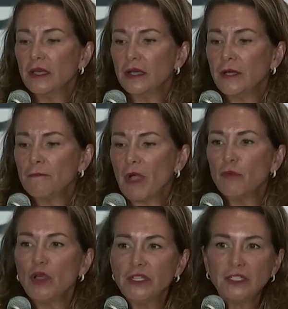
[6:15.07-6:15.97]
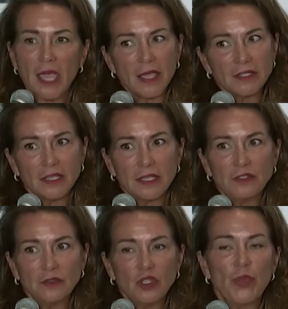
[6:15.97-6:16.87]
Um, I wanted to ask
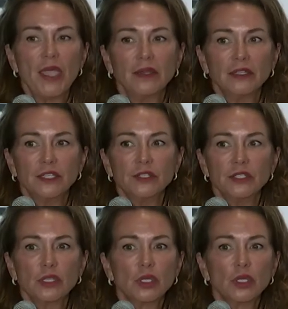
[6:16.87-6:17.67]
each of the panelists,